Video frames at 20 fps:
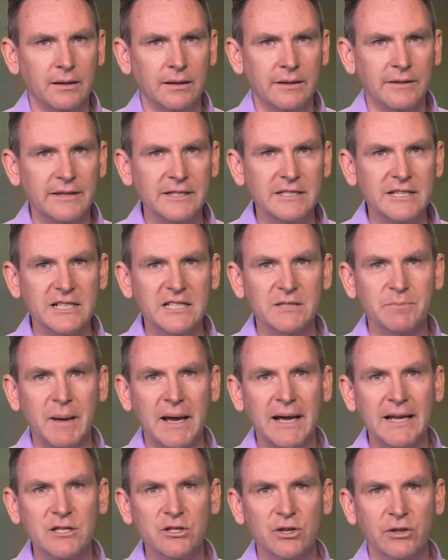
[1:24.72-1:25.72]
This
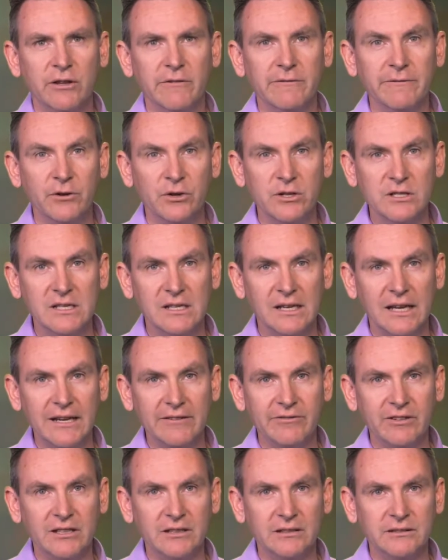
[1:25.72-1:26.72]
expands on the first
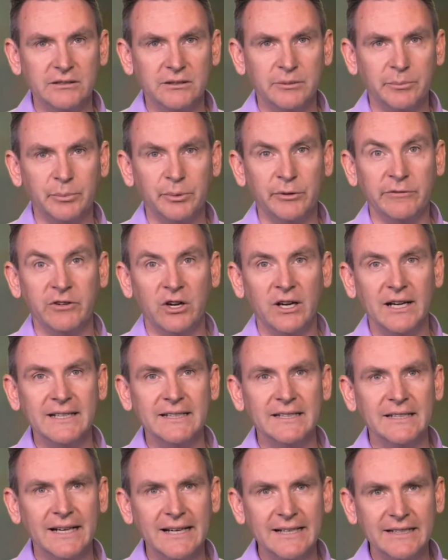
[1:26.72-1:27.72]
lever to
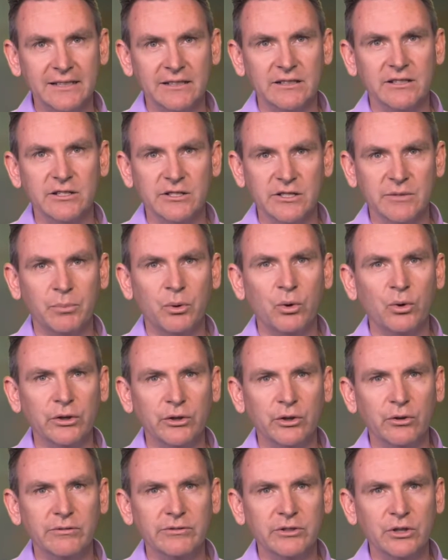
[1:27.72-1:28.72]
provide data to support
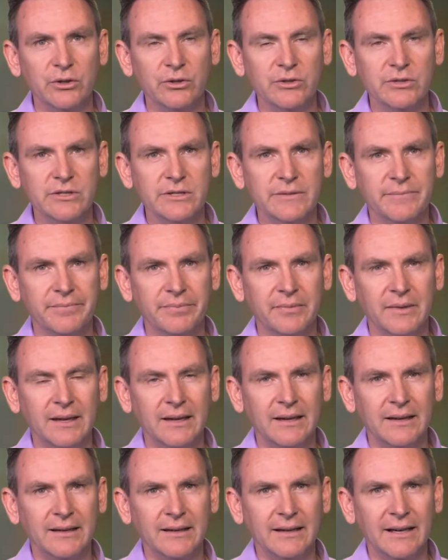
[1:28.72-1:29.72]
your views.
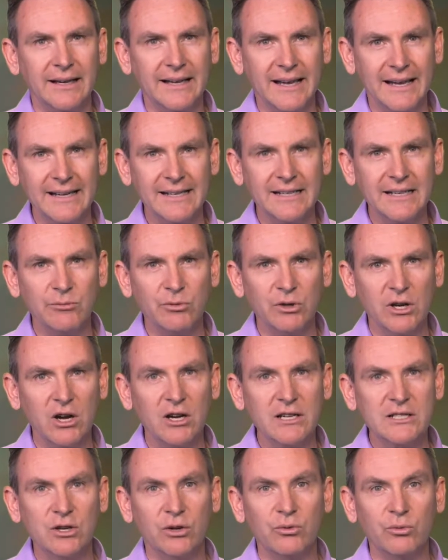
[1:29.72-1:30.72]
Again, it
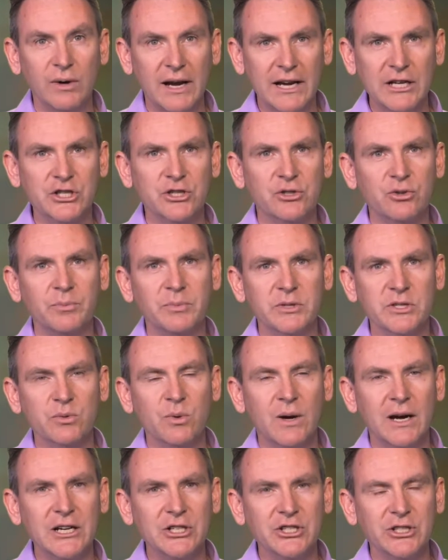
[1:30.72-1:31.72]
relies on rational
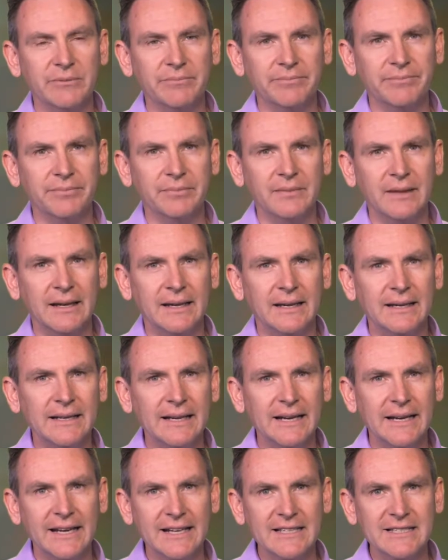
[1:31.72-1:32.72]
persuasion.
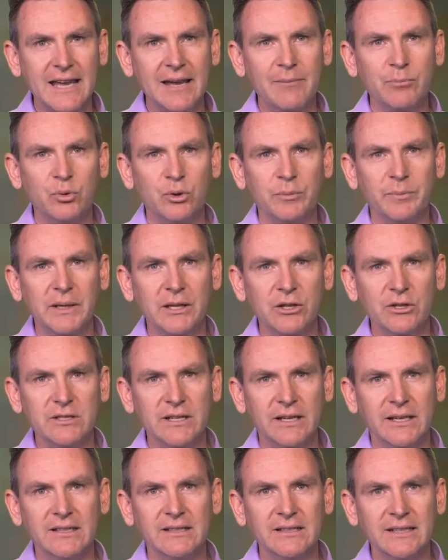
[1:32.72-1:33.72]
An example would be
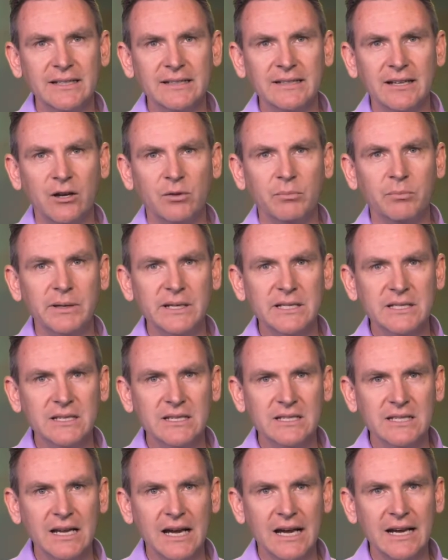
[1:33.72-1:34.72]
using a detailed
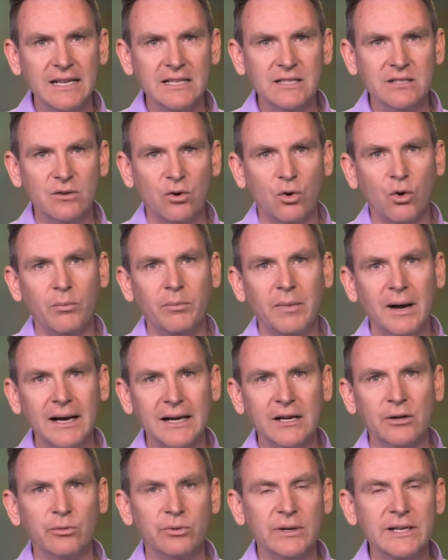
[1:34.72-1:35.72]
business case or
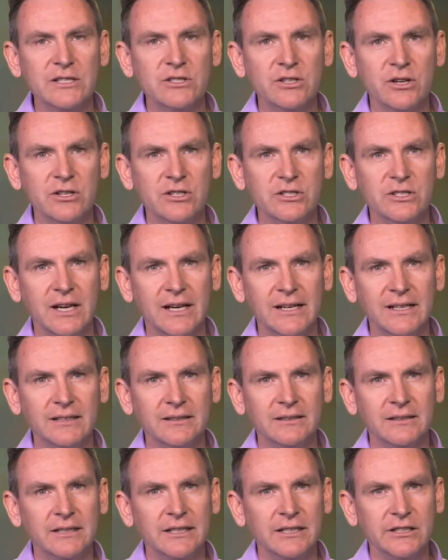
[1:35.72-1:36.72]
market research data
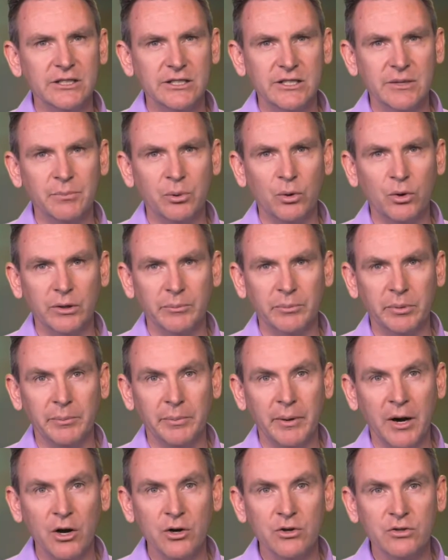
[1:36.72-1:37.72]
to support a
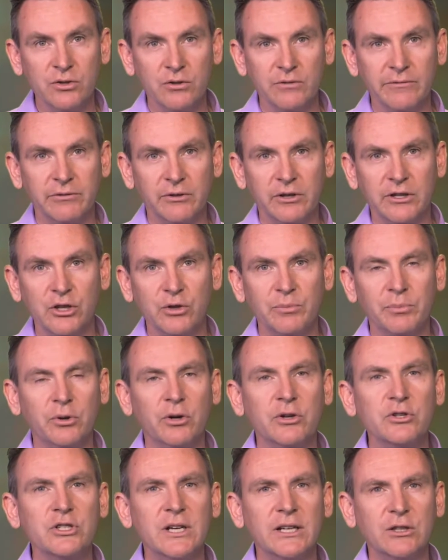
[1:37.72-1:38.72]
proposal for a new
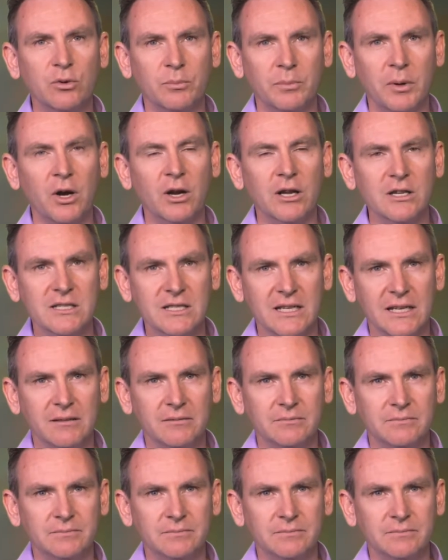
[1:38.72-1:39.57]
project or policy.